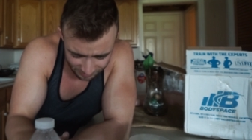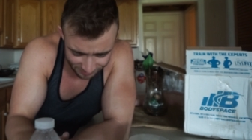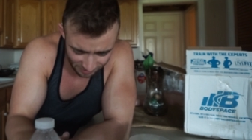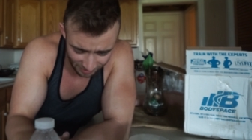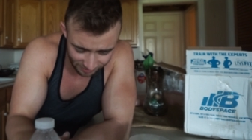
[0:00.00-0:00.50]

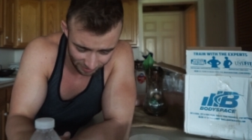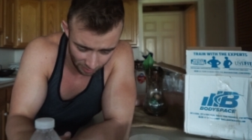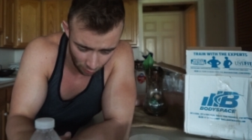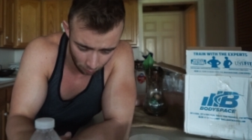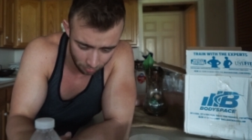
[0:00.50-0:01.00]
designed to
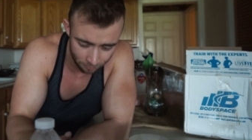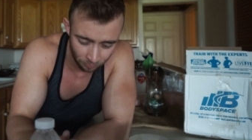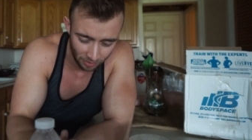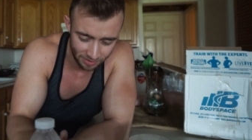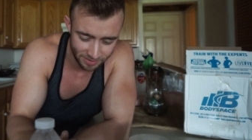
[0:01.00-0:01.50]
help
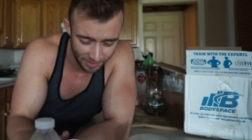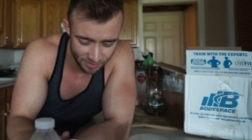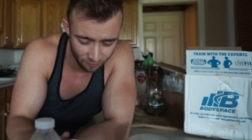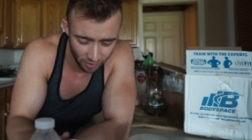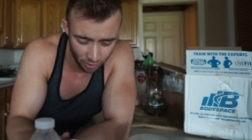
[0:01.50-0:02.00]

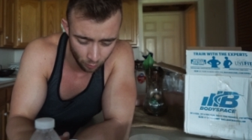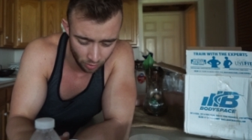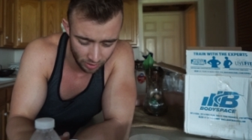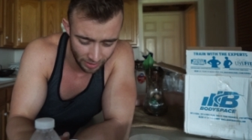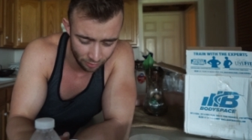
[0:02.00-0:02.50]
intensify your
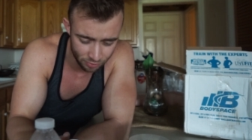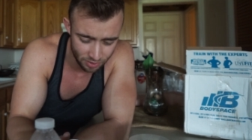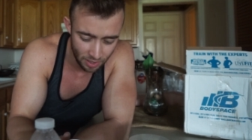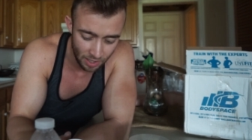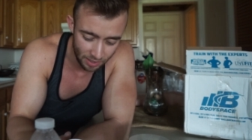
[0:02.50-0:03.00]

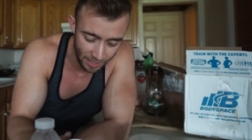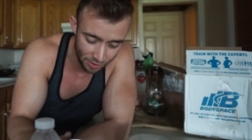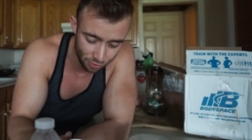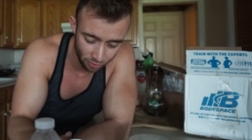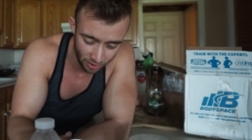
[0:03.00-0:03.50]
workouts,
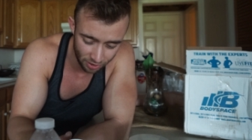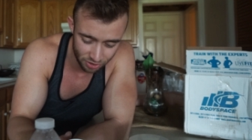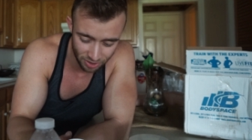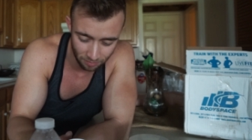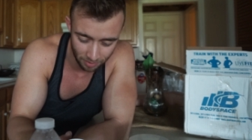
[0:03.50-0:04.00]
natural
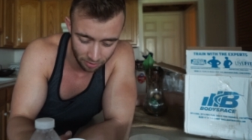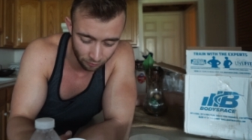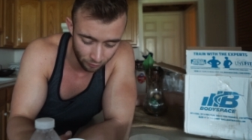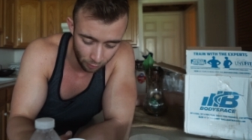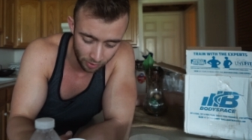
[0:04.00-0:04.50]
energy and
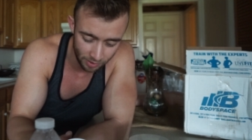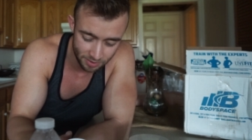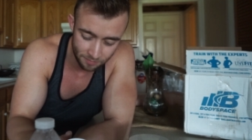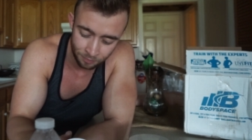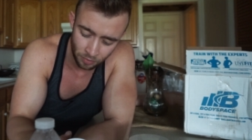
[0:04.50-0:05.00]
mental
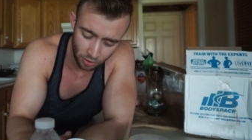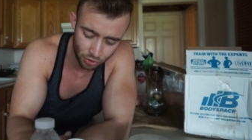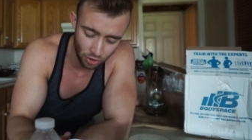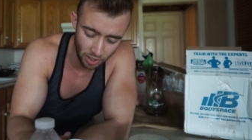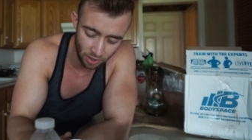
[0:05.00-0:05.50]
focus,
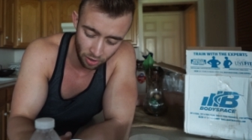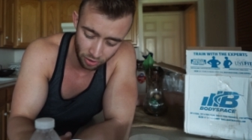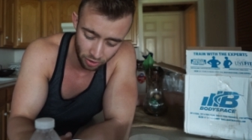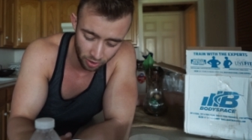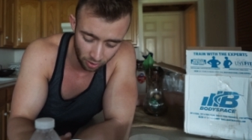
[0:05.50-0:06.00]
train
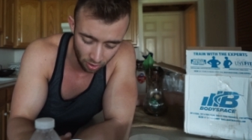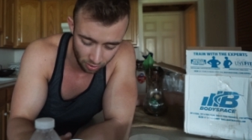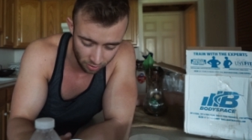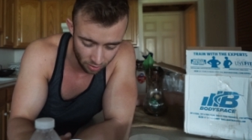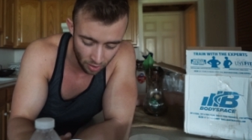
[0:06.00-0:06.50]
harder and
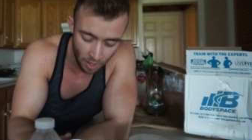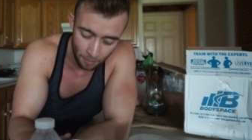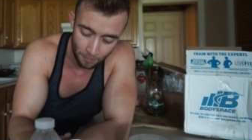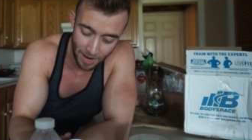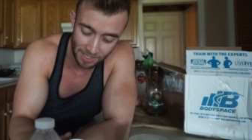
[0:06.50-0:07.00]
longer,
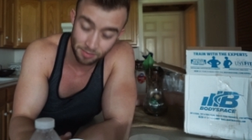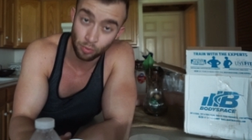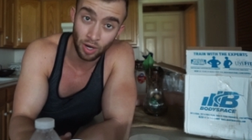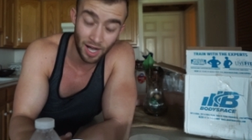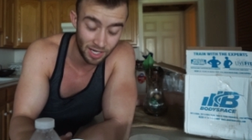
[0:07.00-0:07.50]

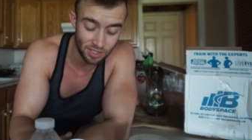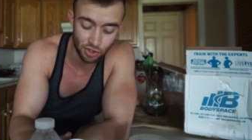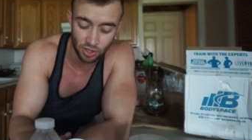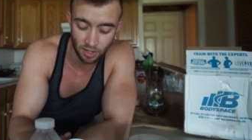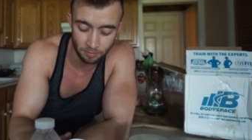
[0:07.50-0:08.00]
maximal
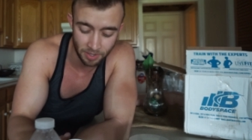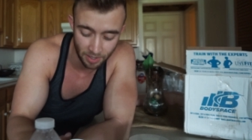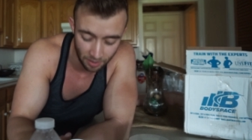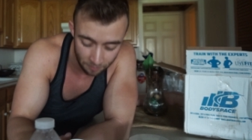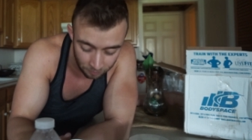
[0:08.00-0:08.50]
oxygen
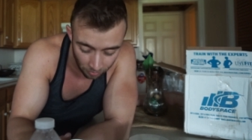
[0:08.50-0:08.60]
uptake,